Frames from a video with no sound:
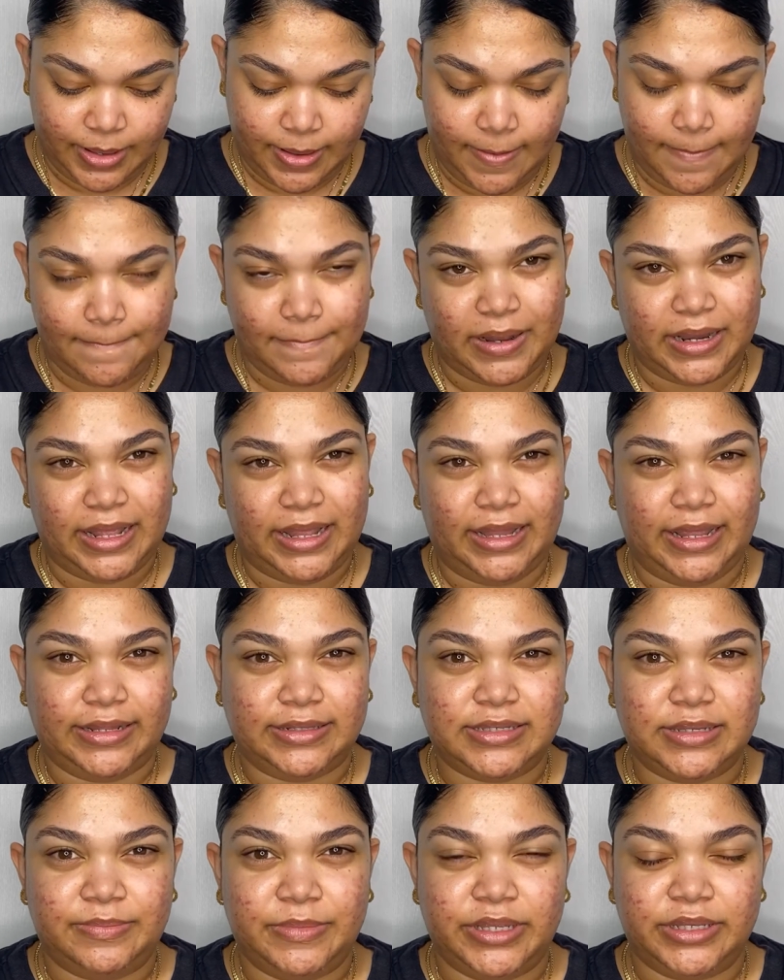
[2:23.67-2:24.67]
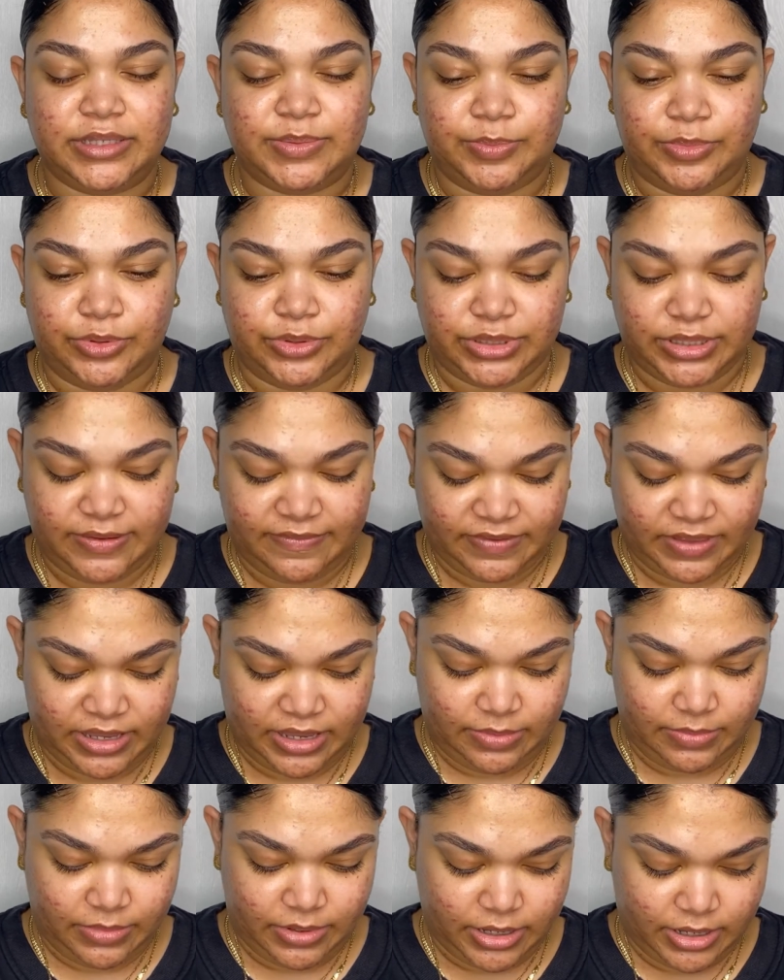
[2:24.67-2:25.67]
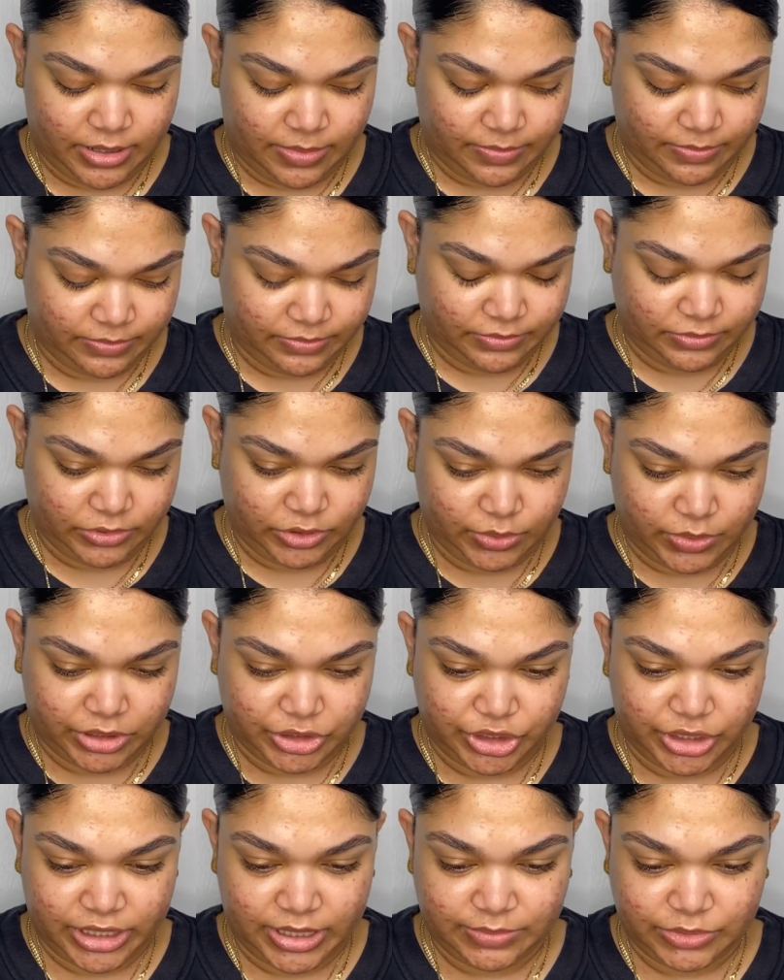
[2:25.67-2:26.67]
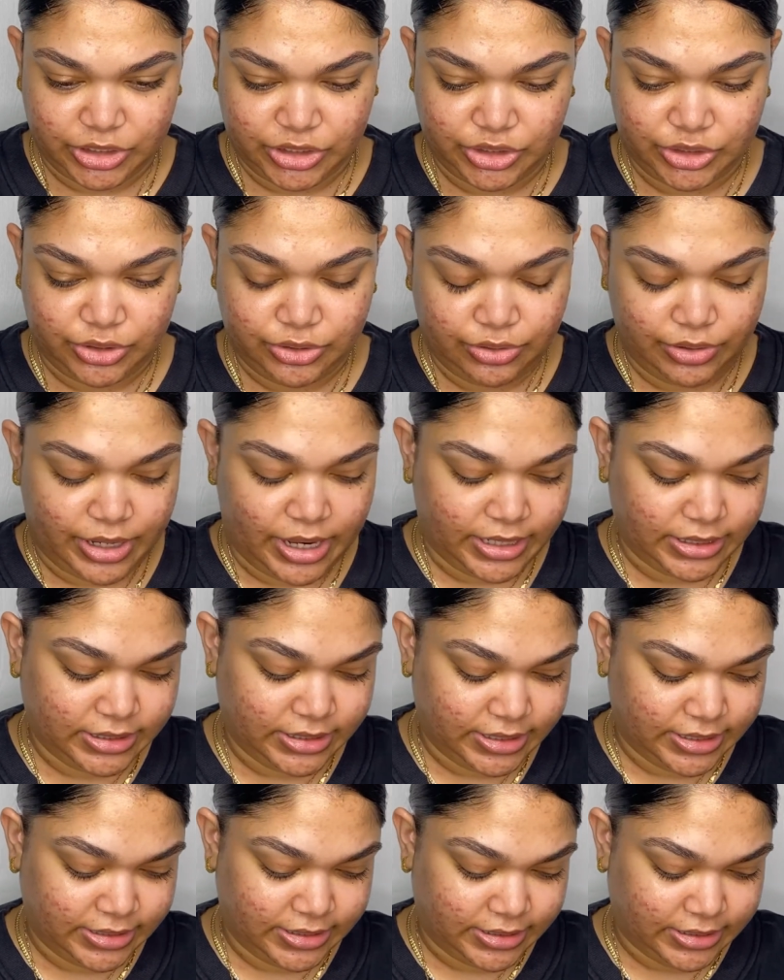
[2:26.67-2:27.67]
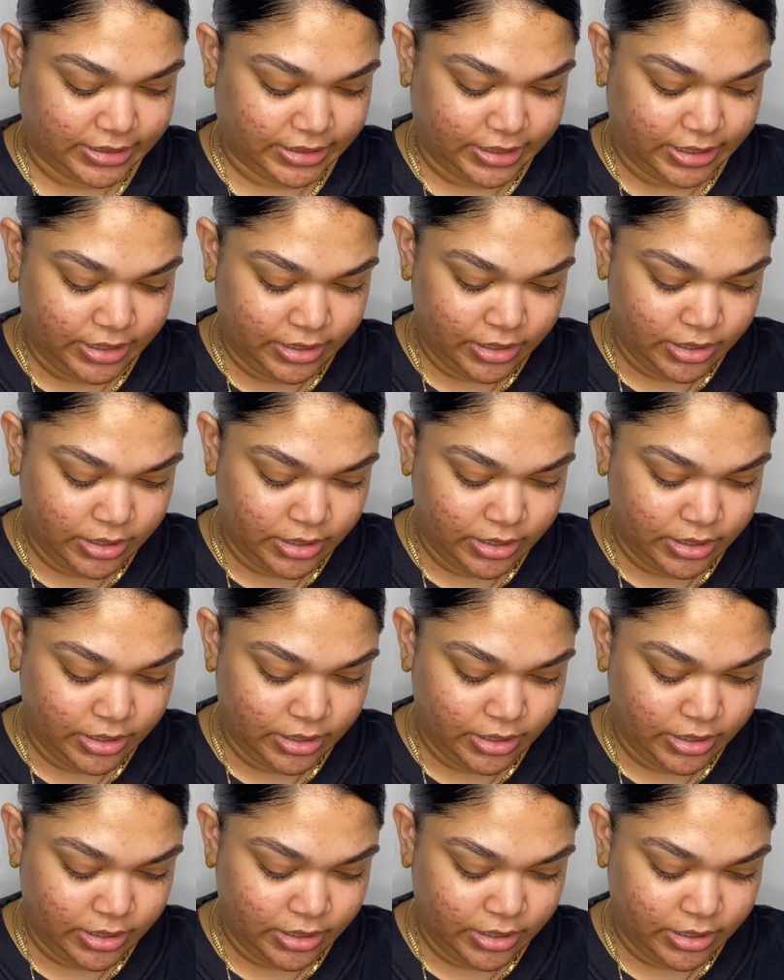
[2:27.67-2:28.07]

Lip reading: but I like to mix both of them. Swatching them just so you guys can see.